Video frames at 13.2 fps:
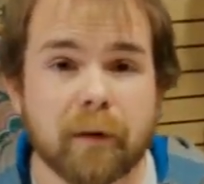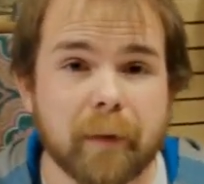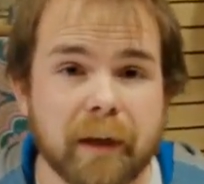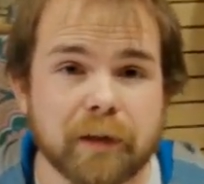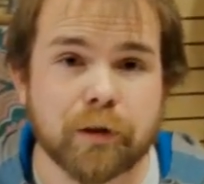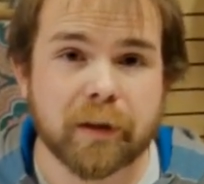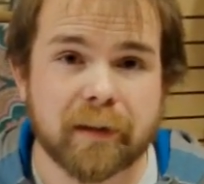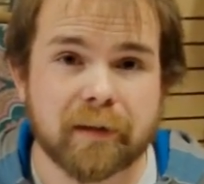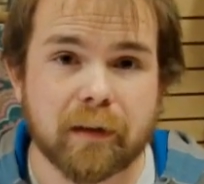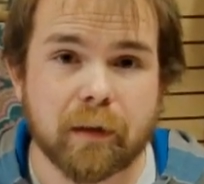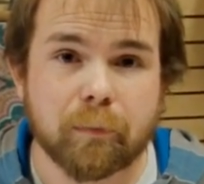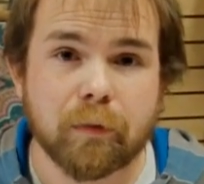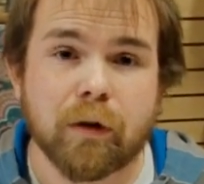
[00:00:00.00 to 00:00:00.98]
Got our
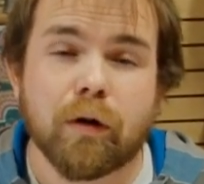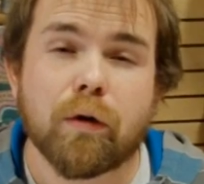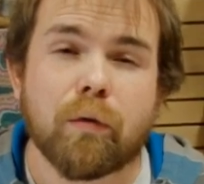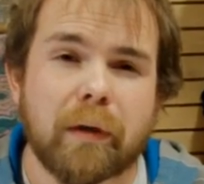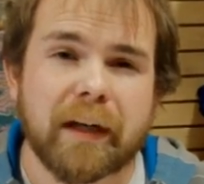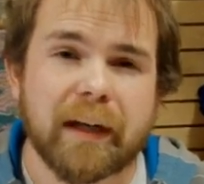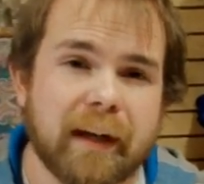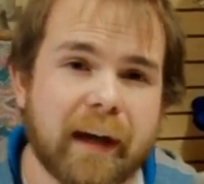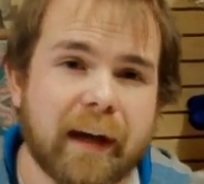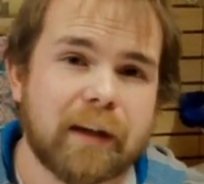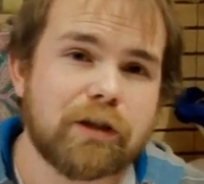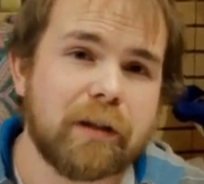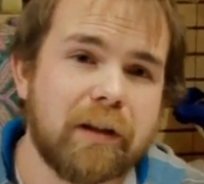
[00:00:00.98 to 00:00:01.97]
matrix up. We need to
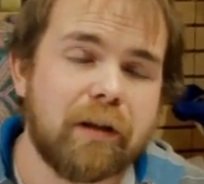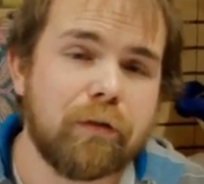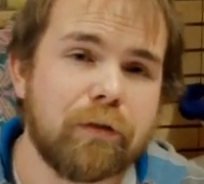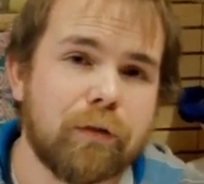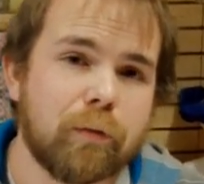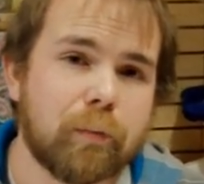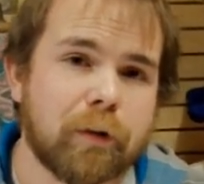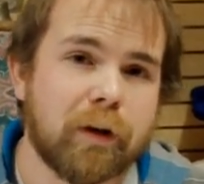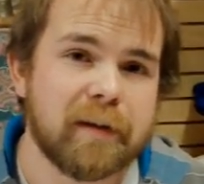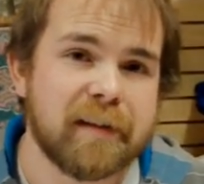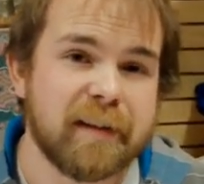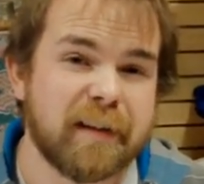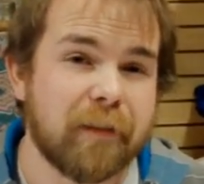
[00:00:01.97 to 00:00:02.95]
actually go through the
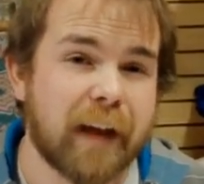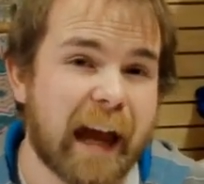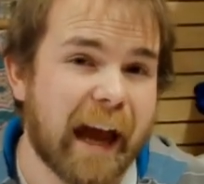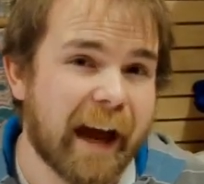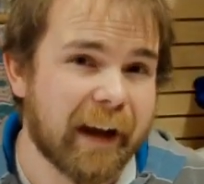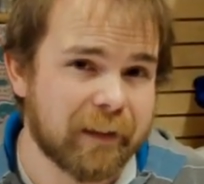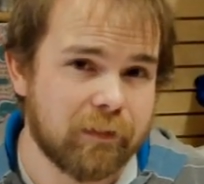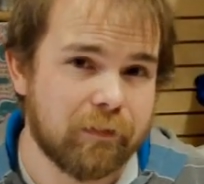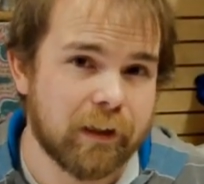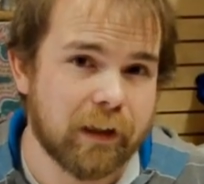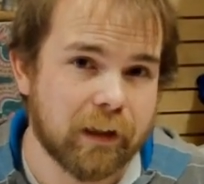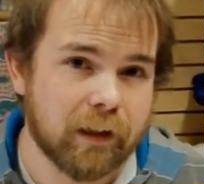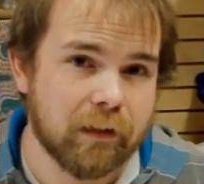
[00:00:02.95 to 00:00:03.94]
process of
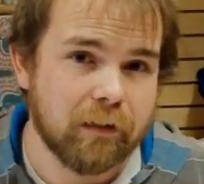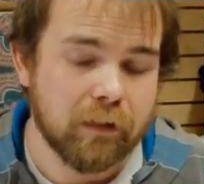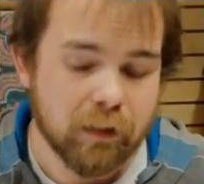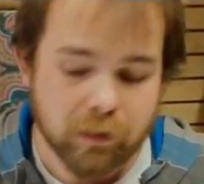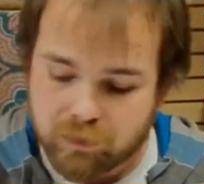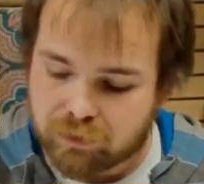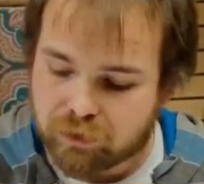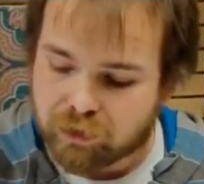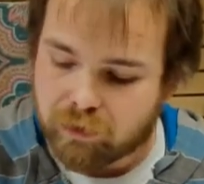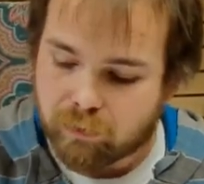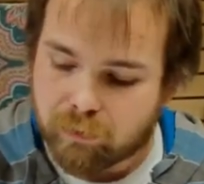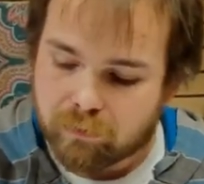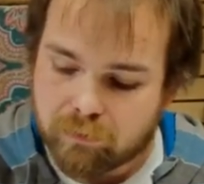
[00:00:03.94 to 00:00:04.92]
activating it.
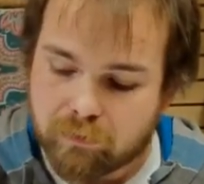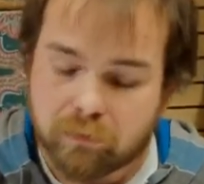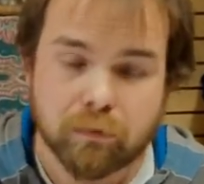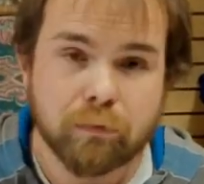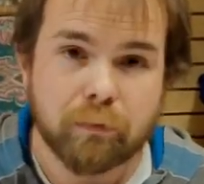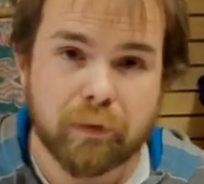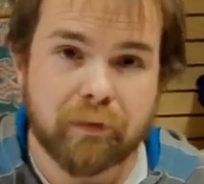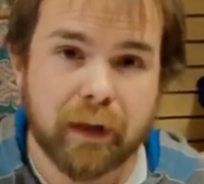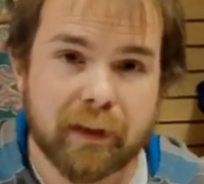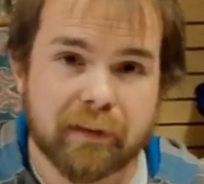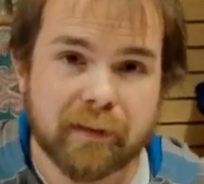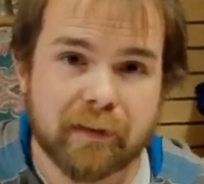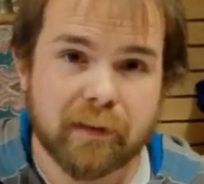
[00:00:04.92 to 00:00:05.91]
So, we've
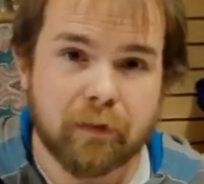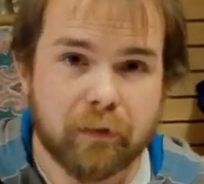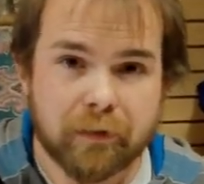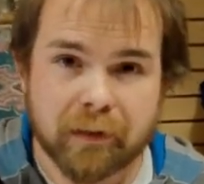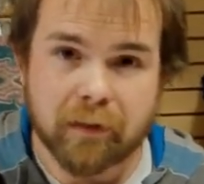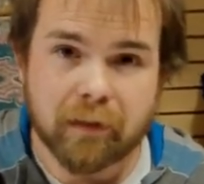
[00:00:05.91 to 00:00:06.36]
got this little